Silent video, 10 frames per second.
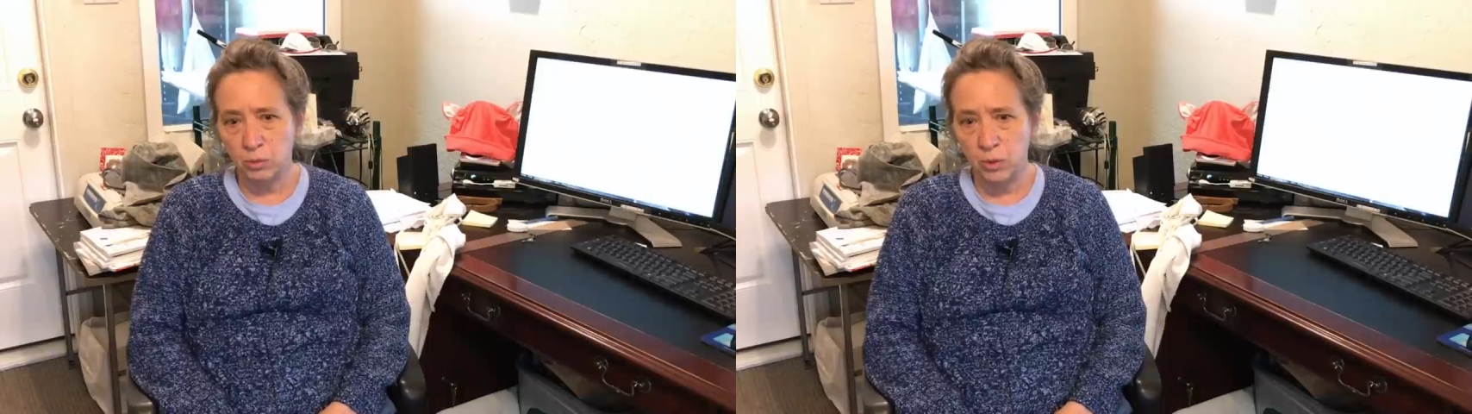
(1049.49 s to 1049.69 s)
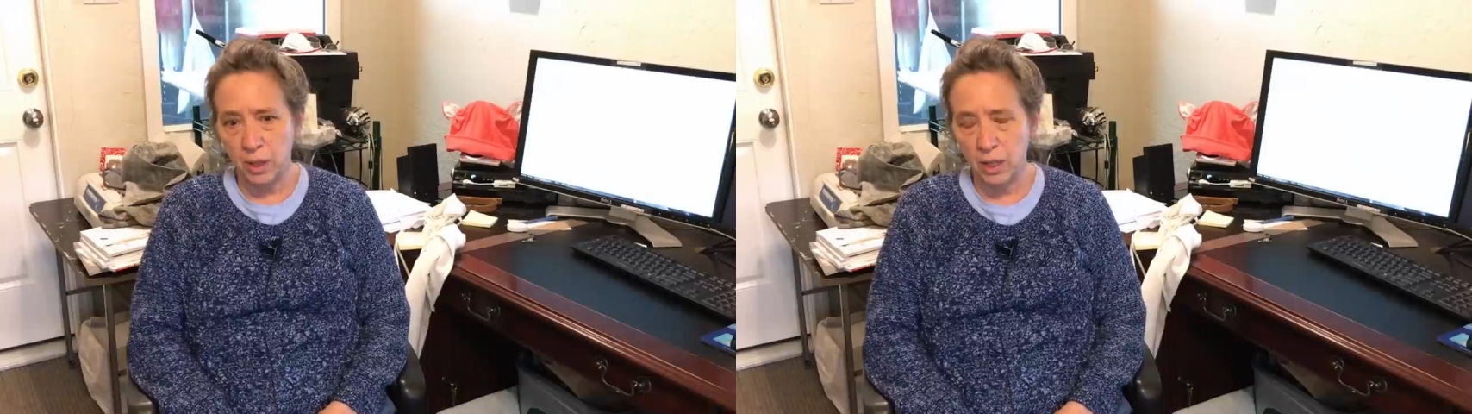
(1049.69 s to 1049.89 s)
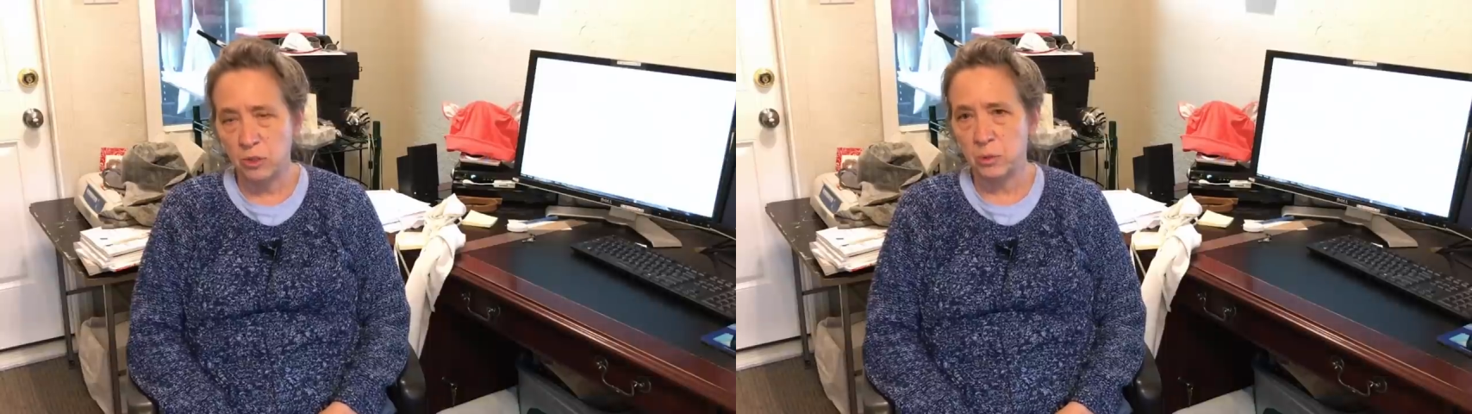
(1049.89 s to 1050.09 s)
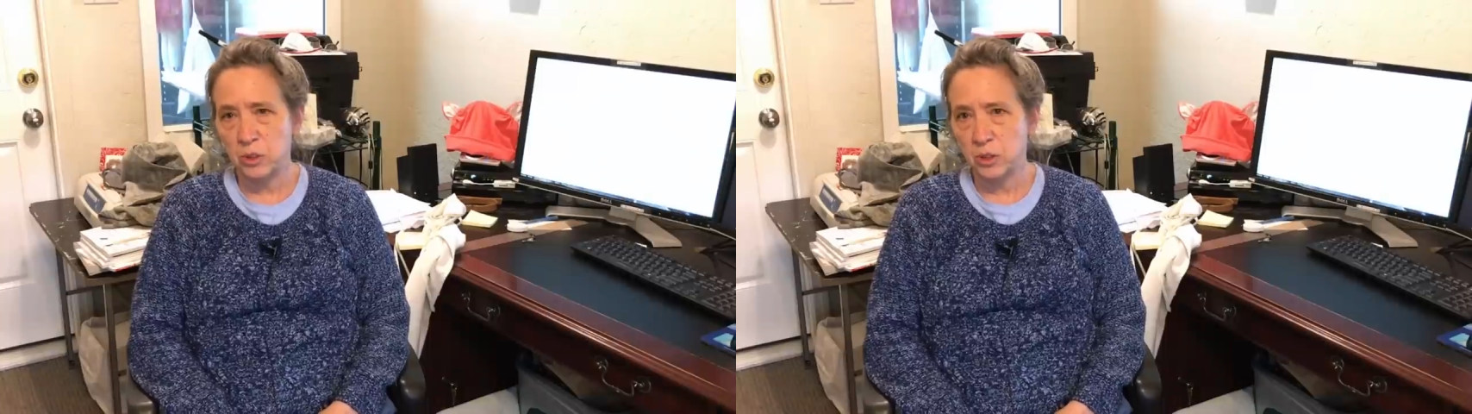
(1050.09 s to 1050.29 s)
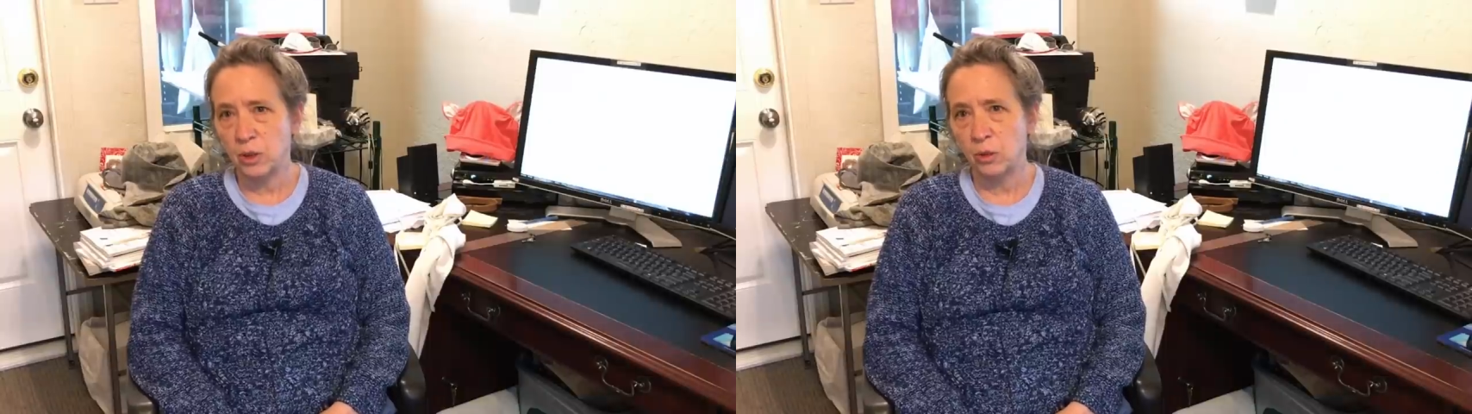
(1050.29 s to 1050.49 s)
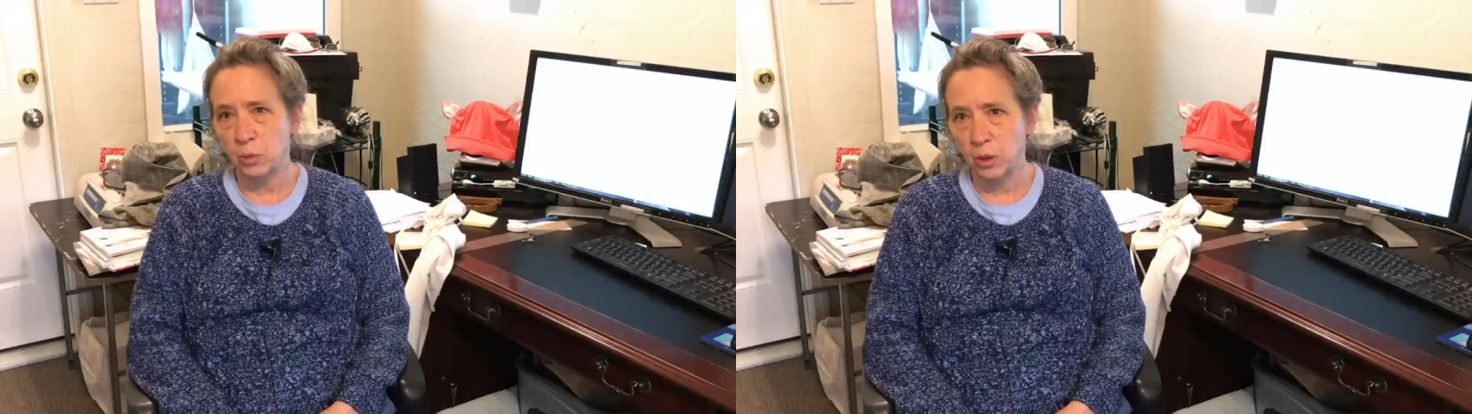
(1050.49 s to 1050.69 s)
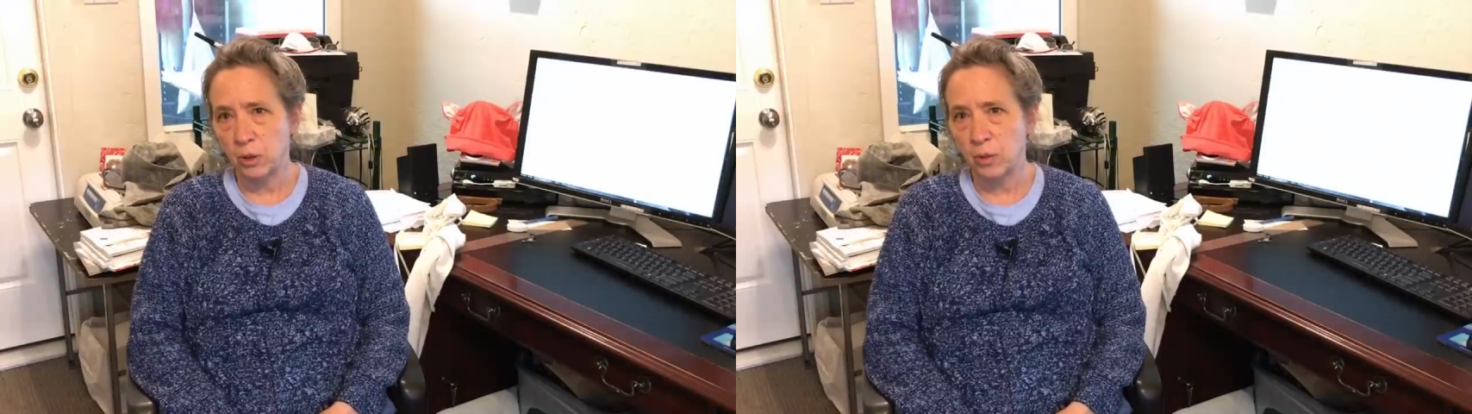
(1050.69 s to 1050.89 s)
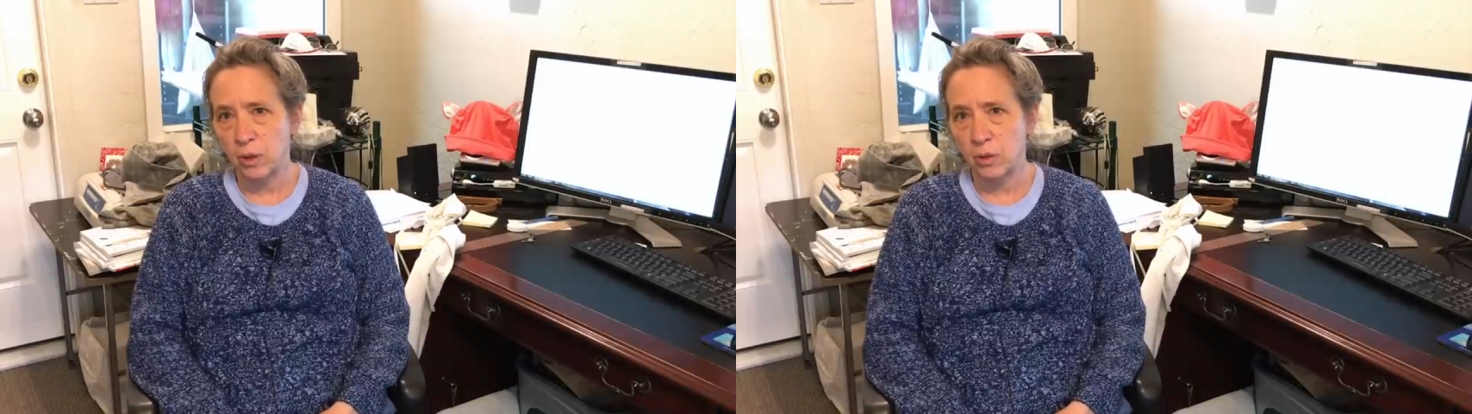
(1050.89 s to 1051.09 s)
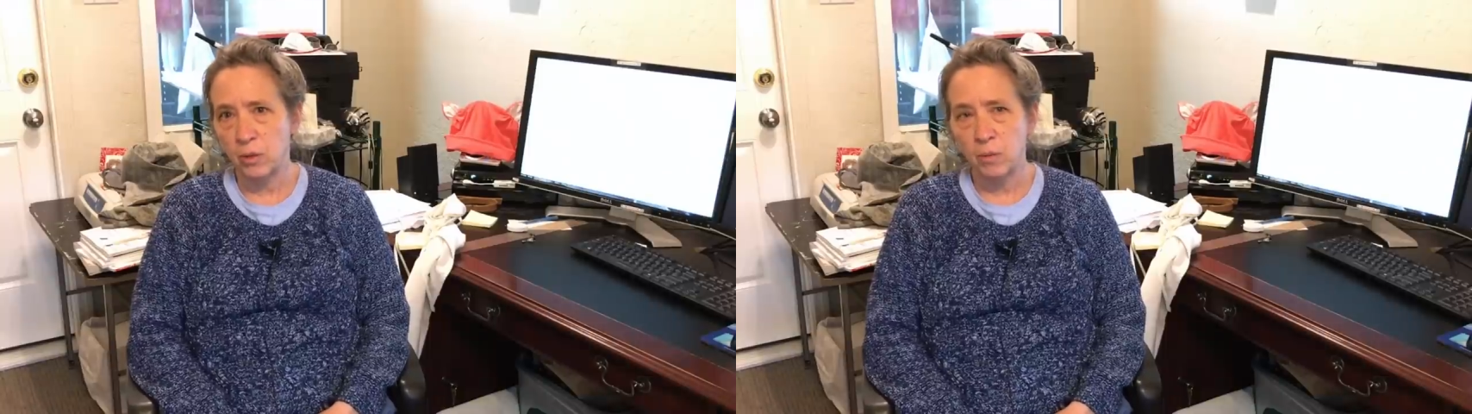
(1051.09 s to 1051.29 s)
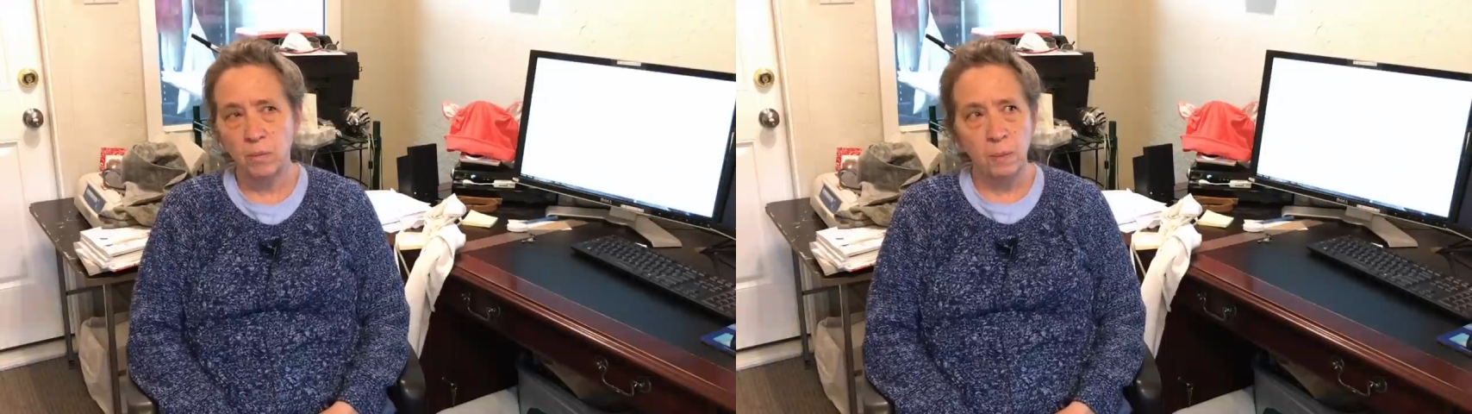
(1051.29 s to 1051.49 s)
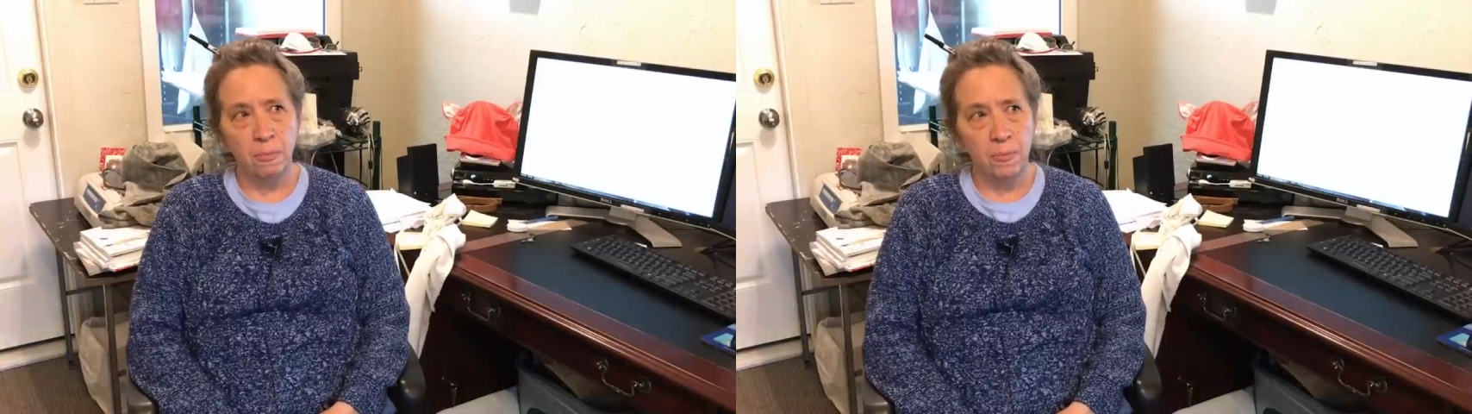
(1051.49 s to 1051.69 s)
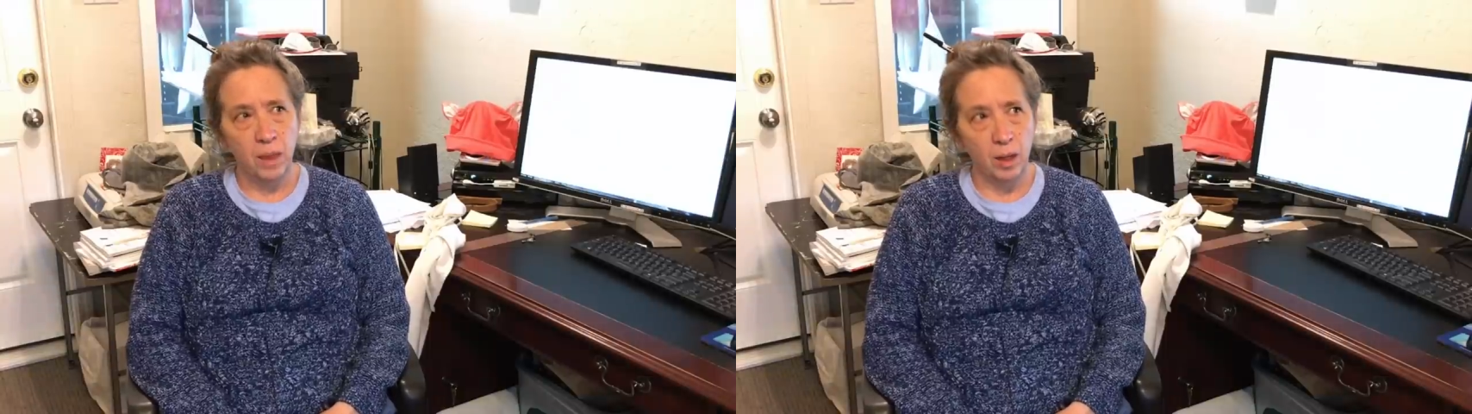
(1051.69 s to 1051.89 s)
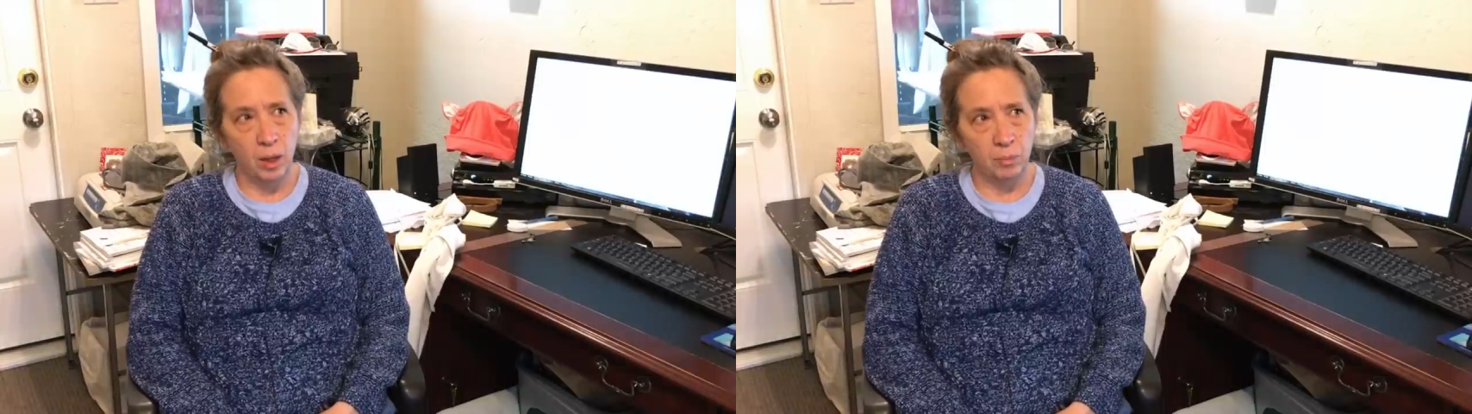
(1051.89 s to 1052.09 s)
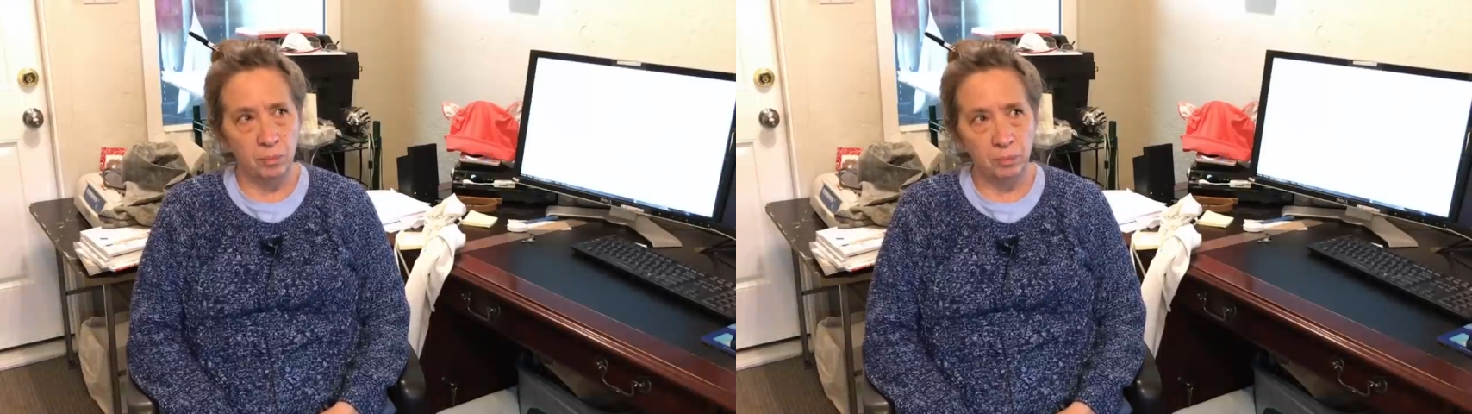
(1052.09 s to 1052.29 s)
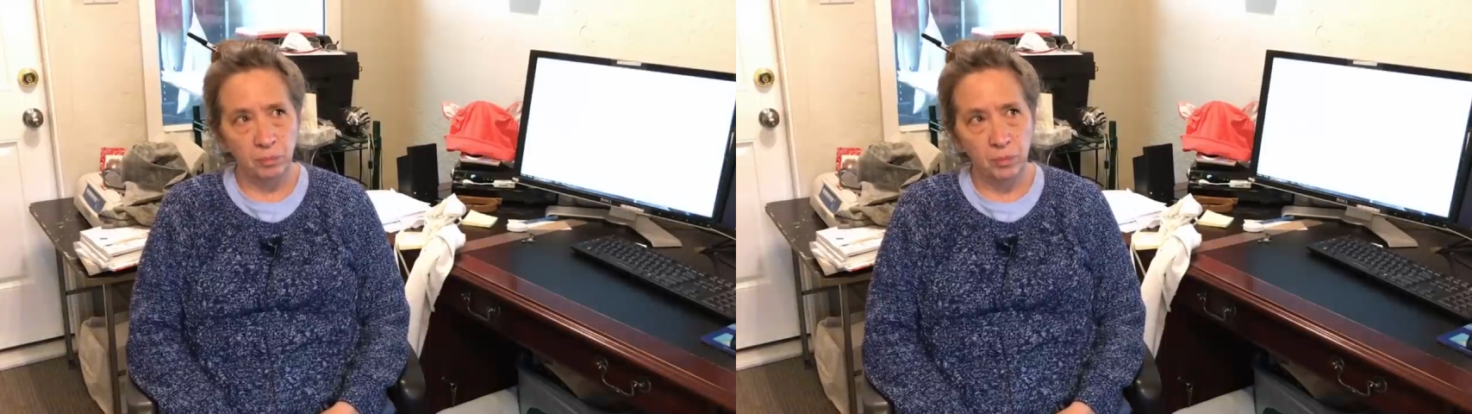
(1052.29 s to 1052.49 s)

nice material to work with um,